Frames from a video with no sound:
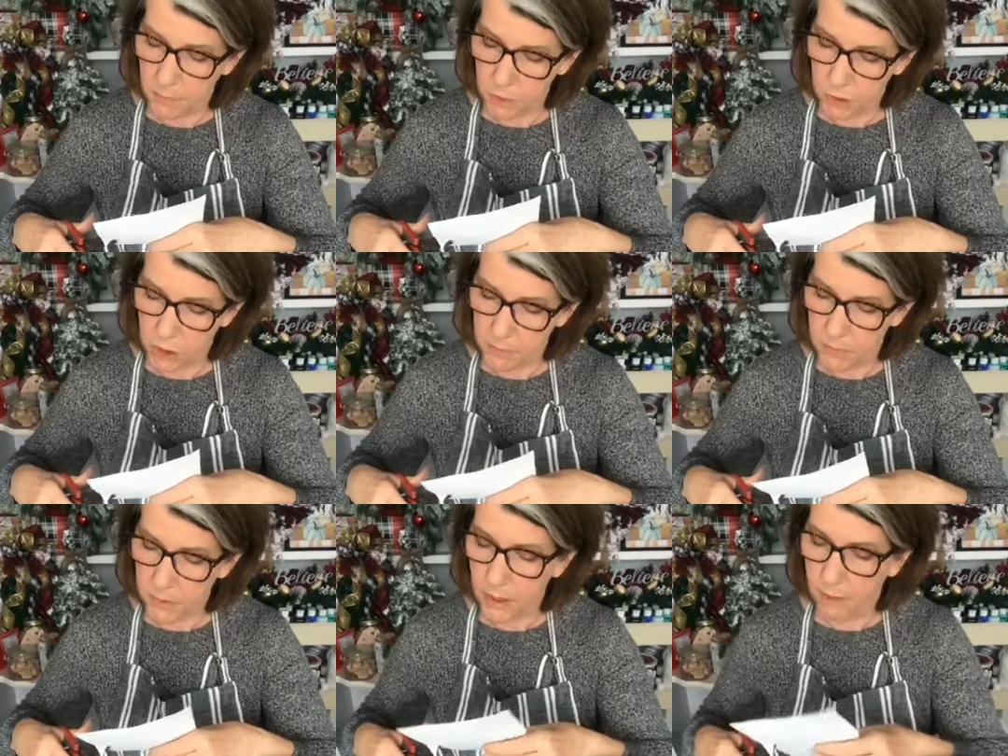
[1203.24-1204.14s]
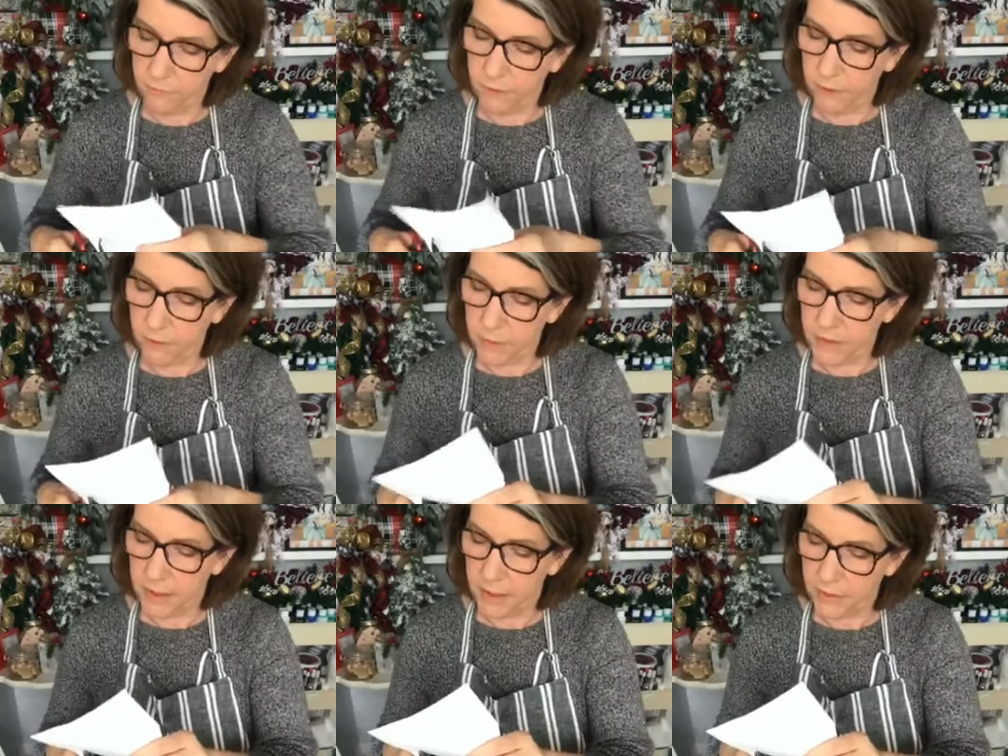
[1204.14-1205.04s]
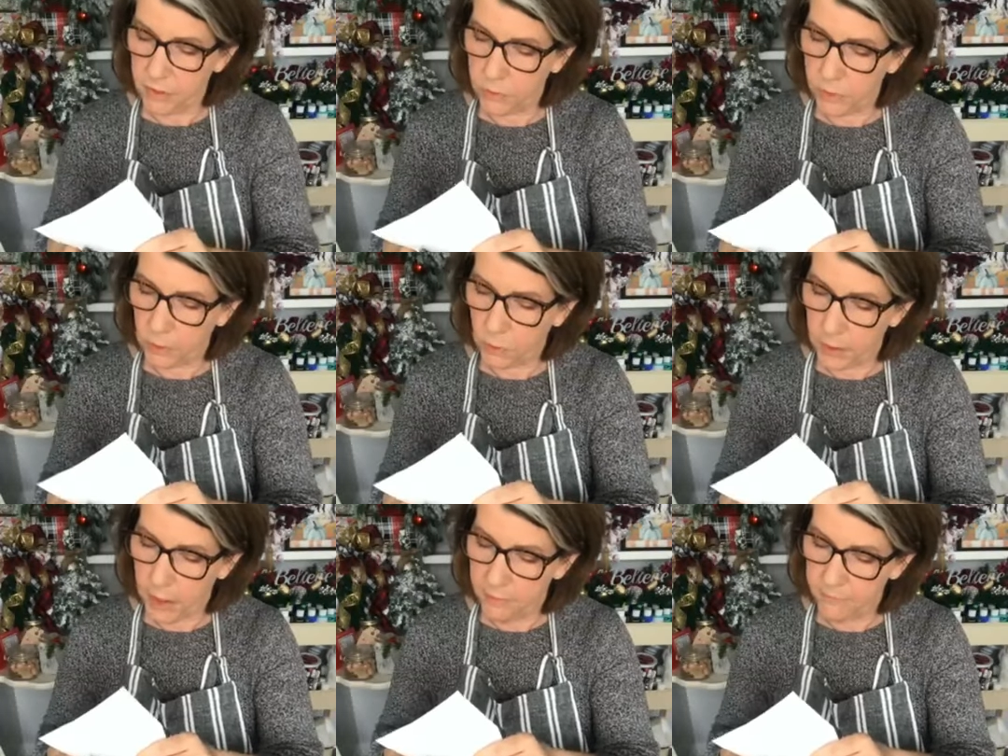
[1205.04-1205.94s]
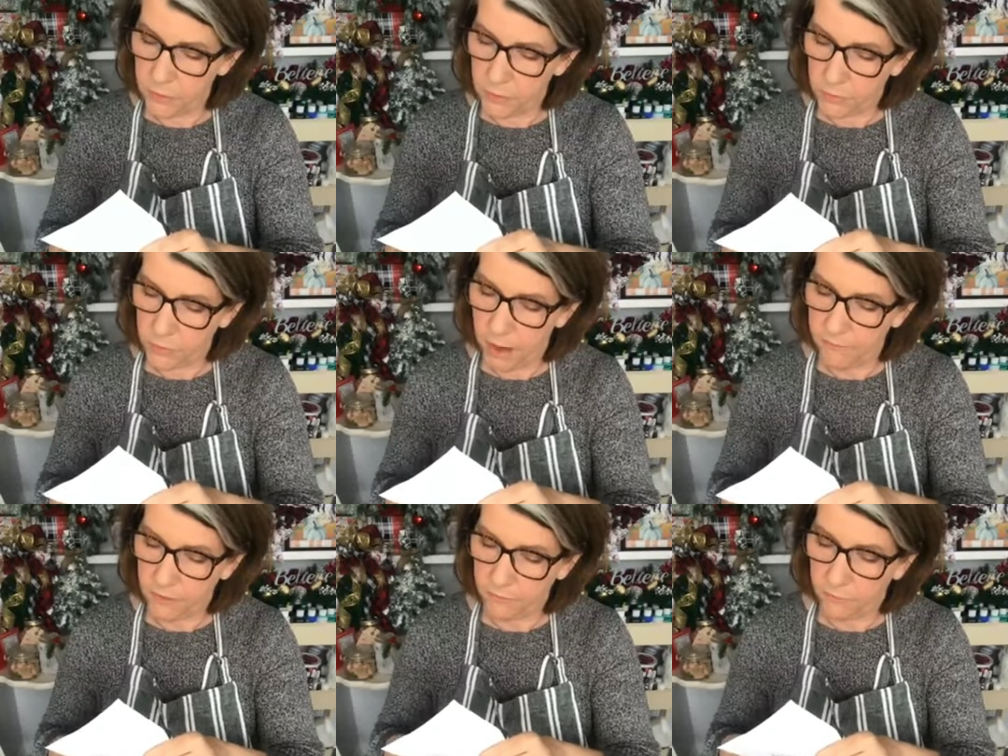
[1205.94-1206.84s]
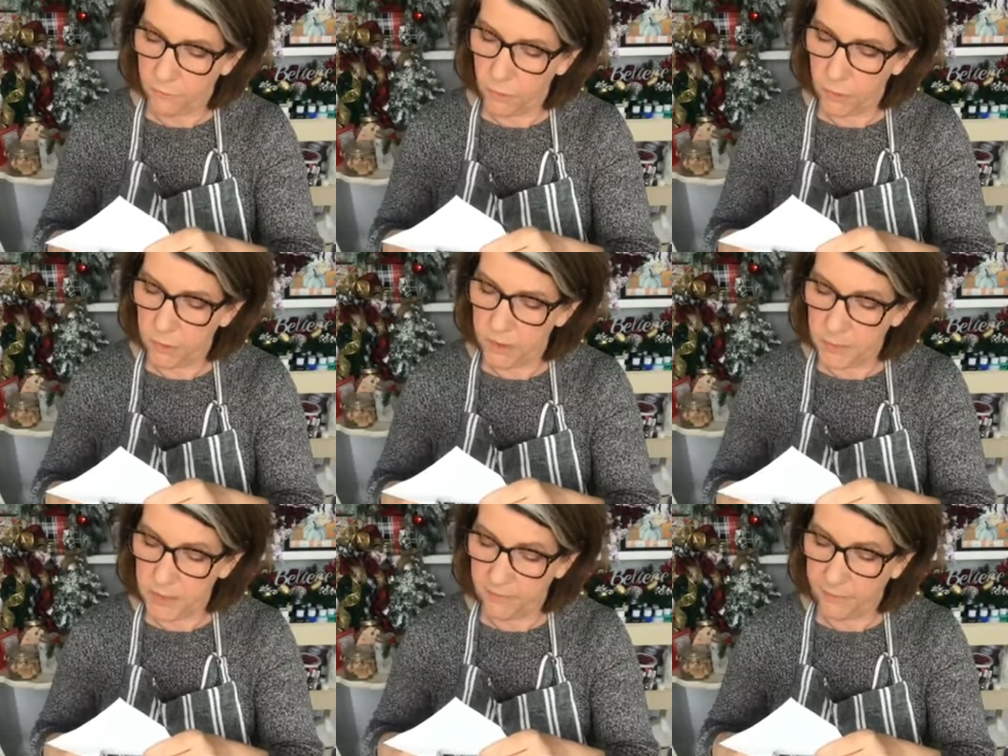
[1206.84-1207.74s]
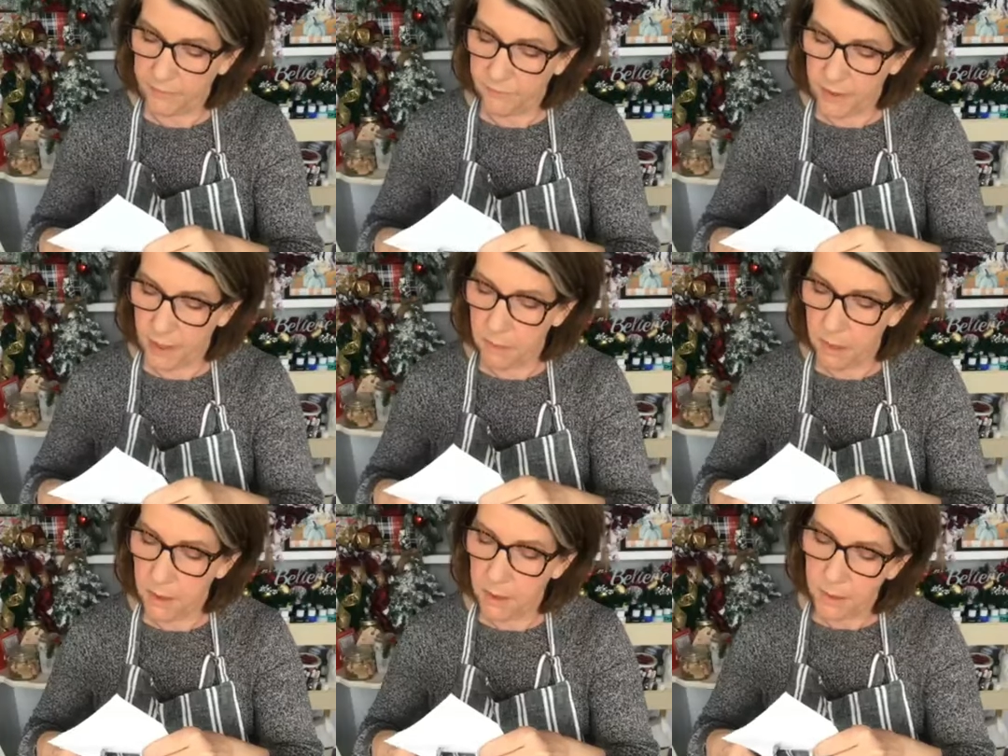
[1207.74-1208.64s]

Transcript: membership. Every Thursday at two, I go live and do a craft for specifically for them.